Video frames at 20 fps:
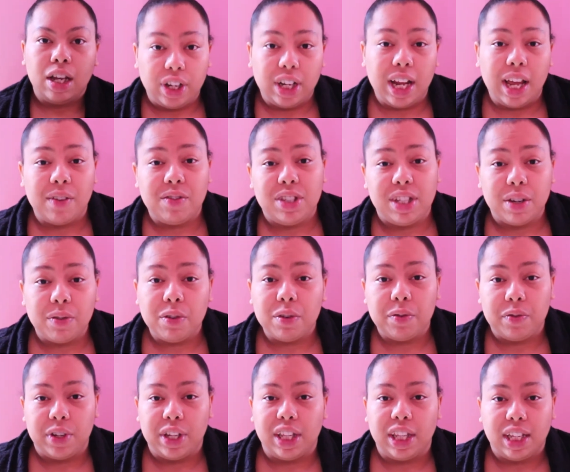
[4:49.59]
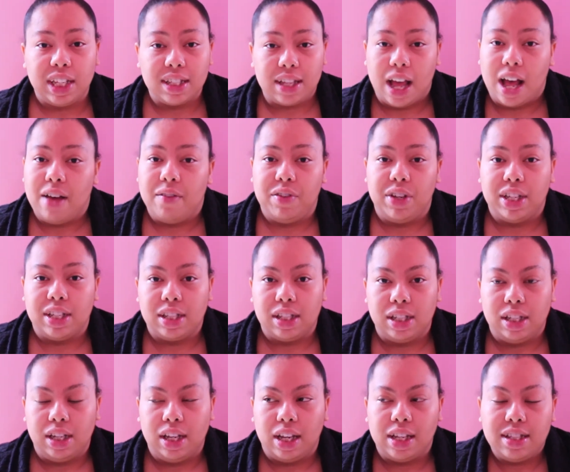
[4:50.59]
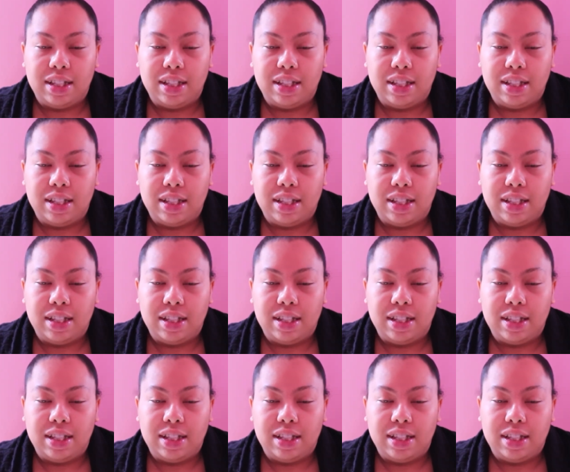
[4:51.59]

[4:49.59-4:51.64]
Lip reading: you're gonna have different feelings, obviously,